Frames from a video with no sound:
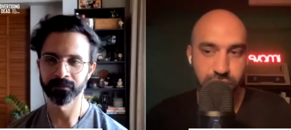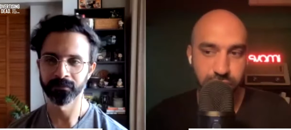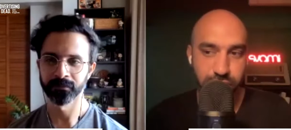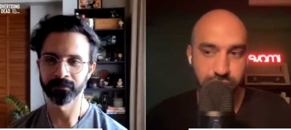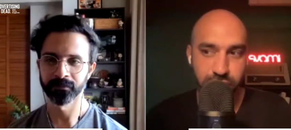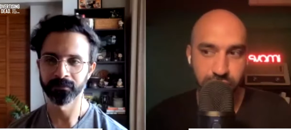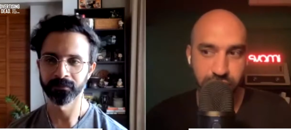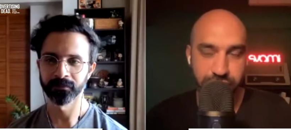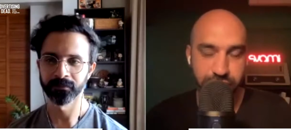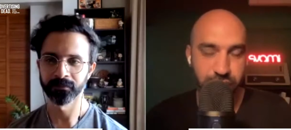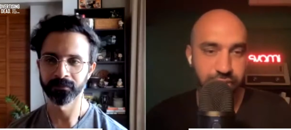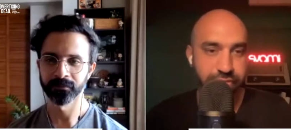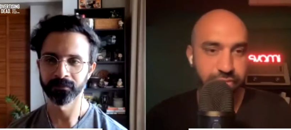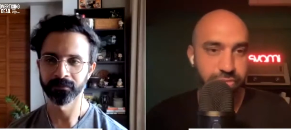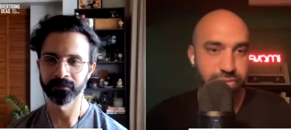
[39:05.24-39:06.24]
Speaker 1: uh, you have
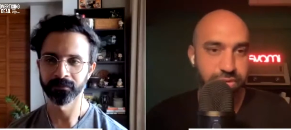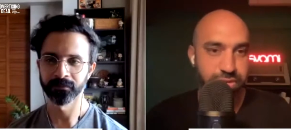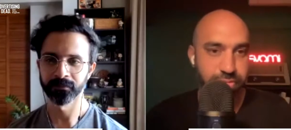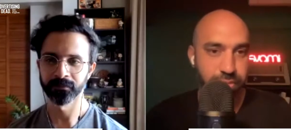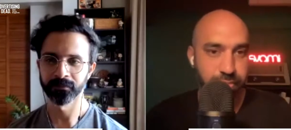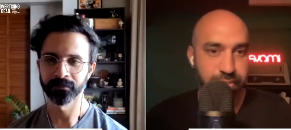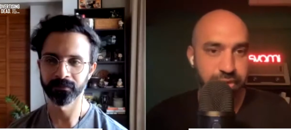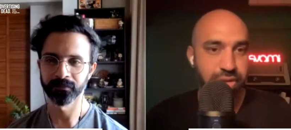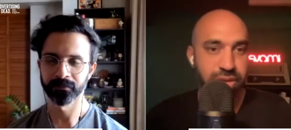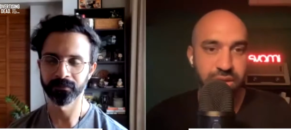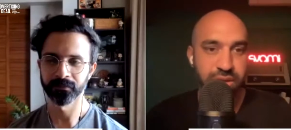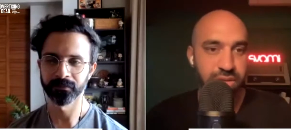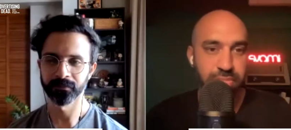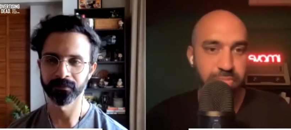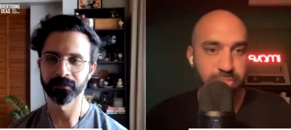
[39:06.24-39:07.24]
to have it with Svami,
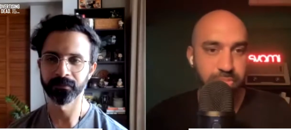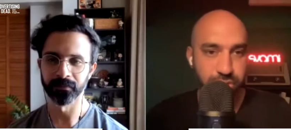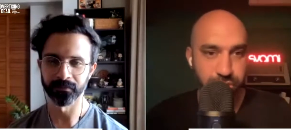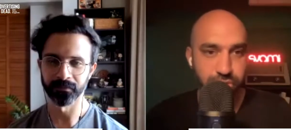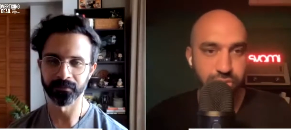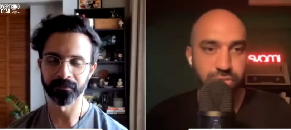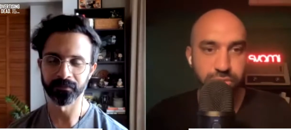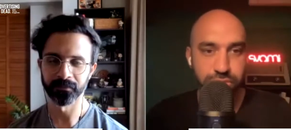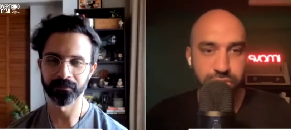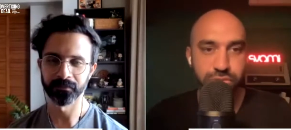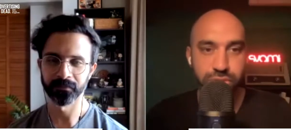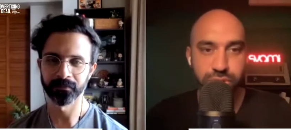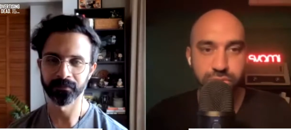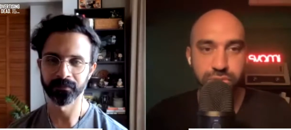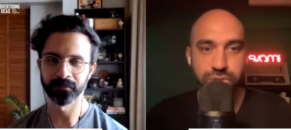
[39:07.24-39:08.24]
you, you,
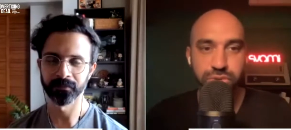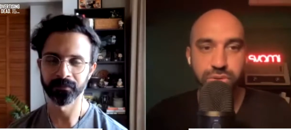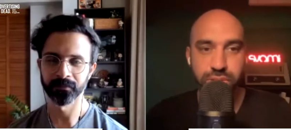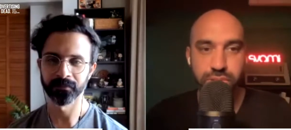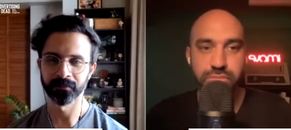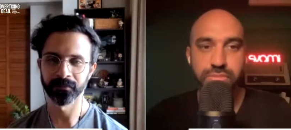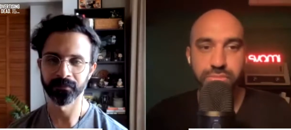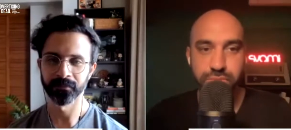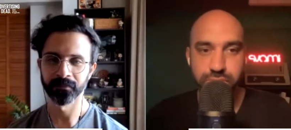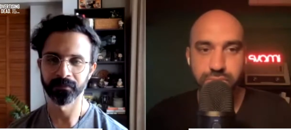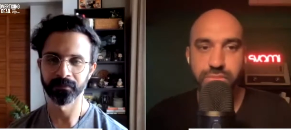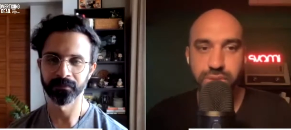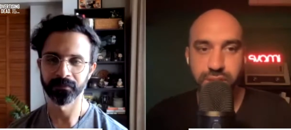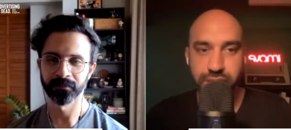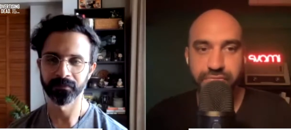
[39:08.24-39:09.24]
you, you will
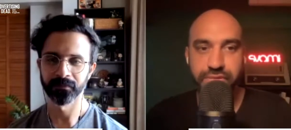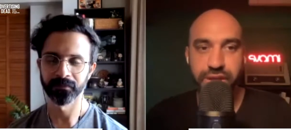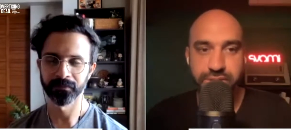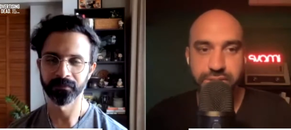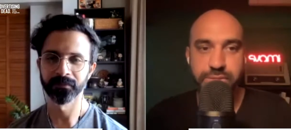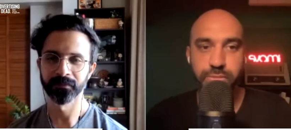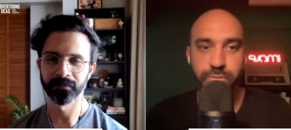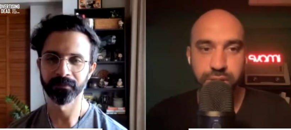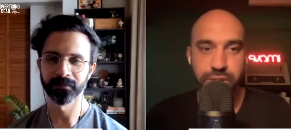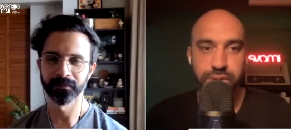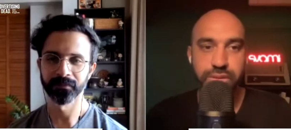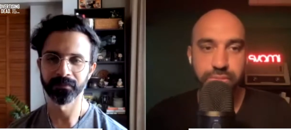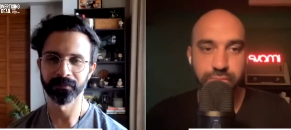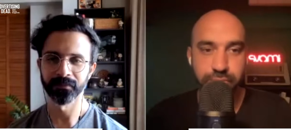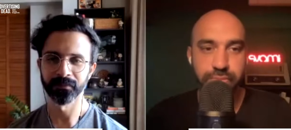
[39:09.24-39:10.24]
give that some
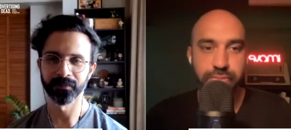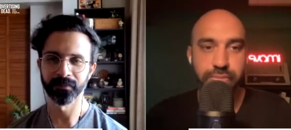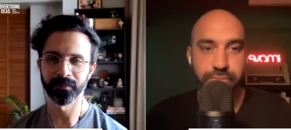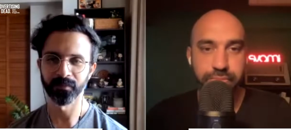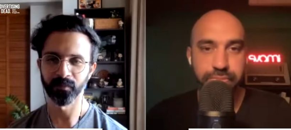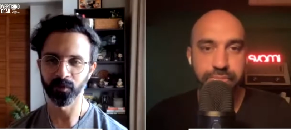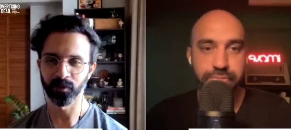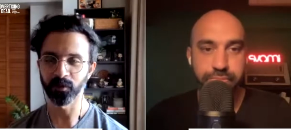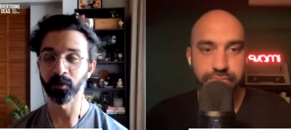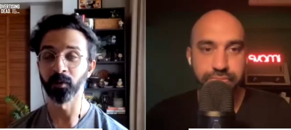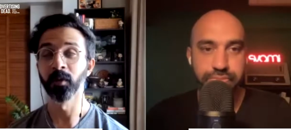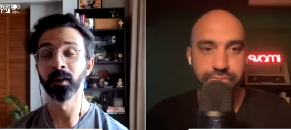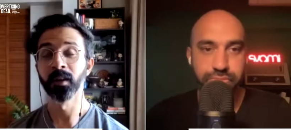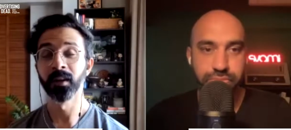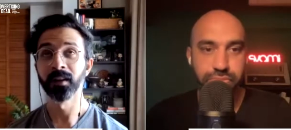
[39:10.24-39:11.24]
weight.
Speaker 2: Oh, sure.
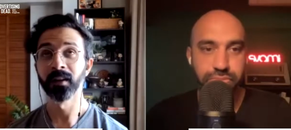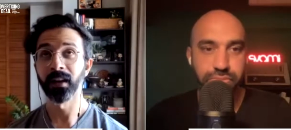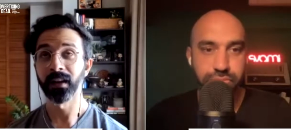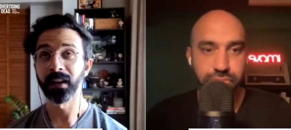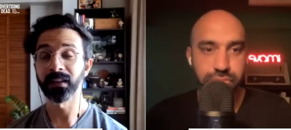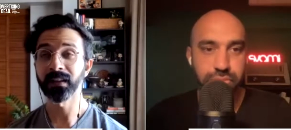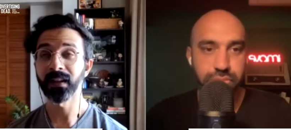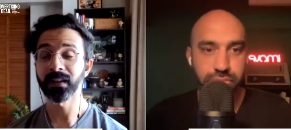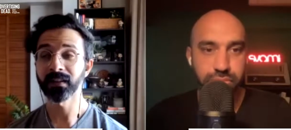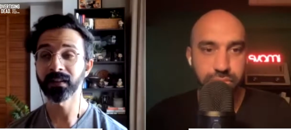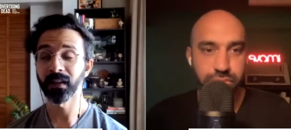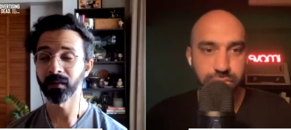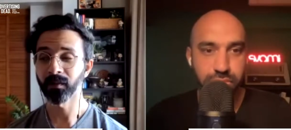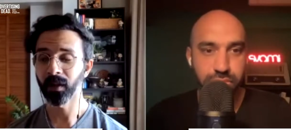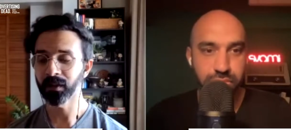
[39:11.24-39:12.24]
And I think that's,
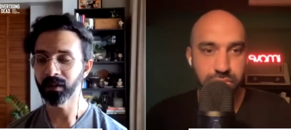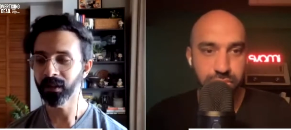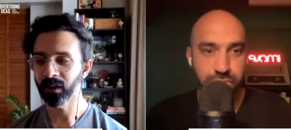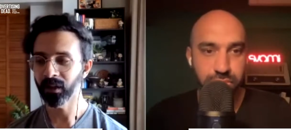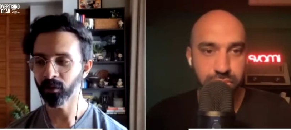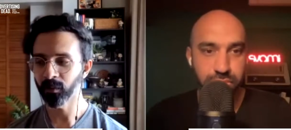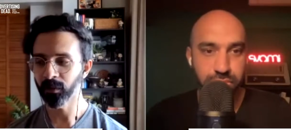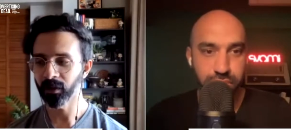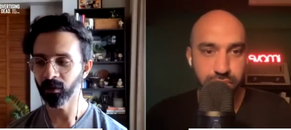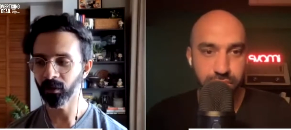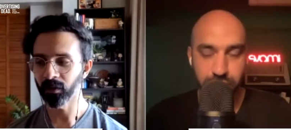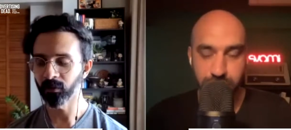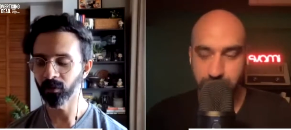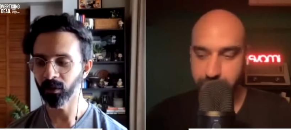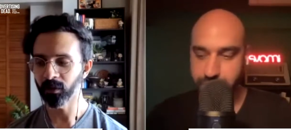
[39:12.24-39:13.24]
I think that form of
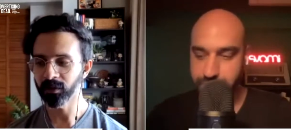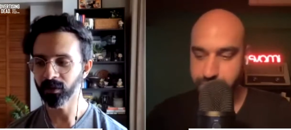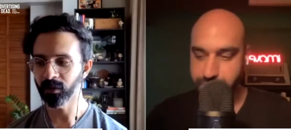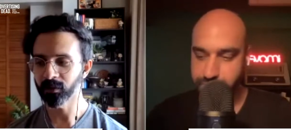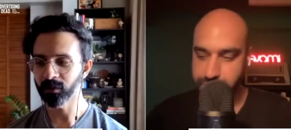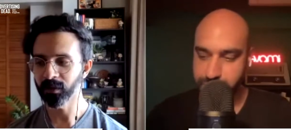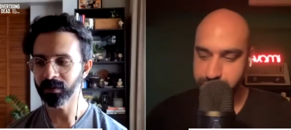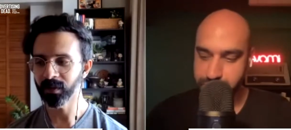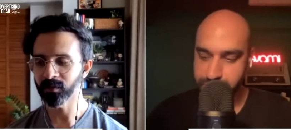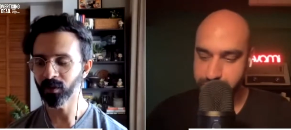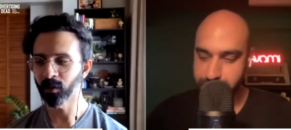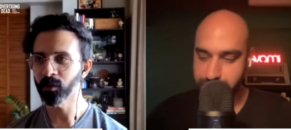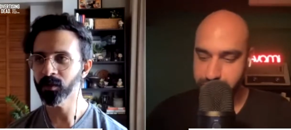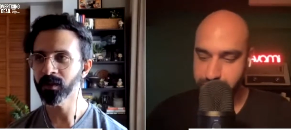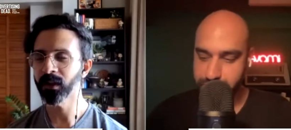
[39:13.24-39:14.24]
advocacy also, it's, it's
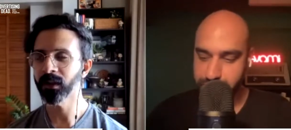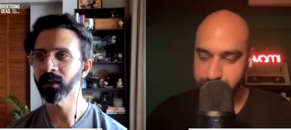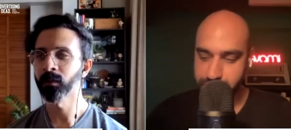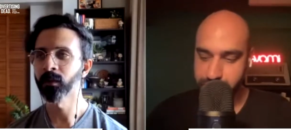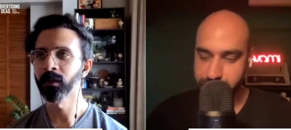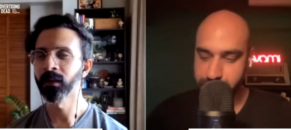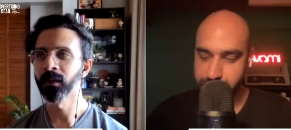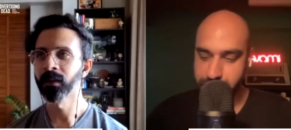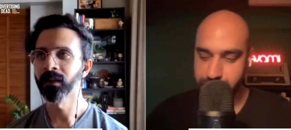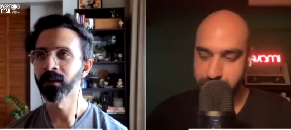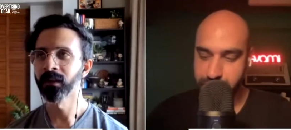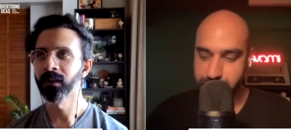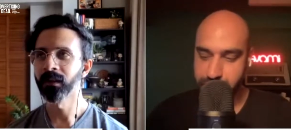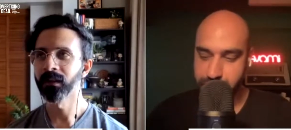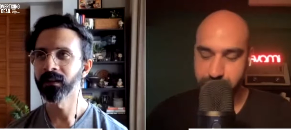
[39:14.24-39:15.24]
almost like
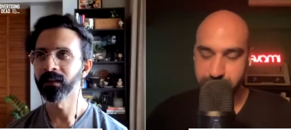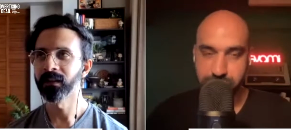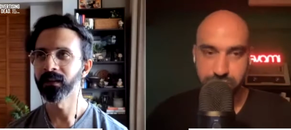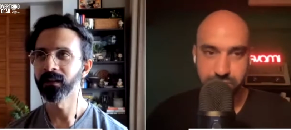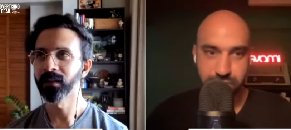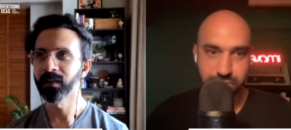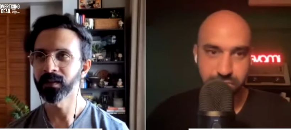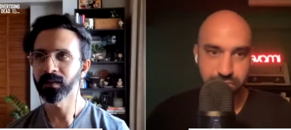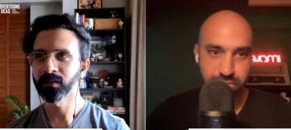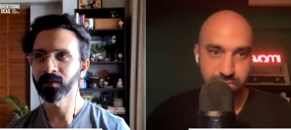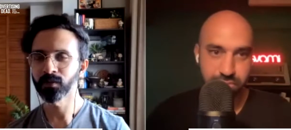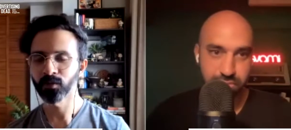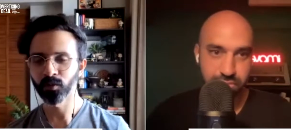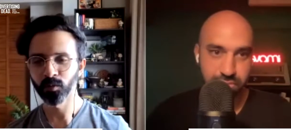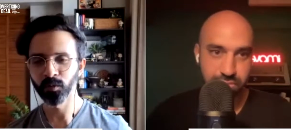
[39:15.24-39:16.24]
this is
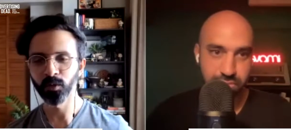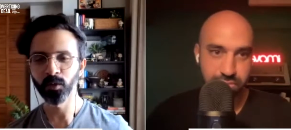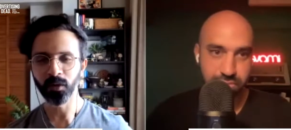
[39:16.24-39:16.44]
true blue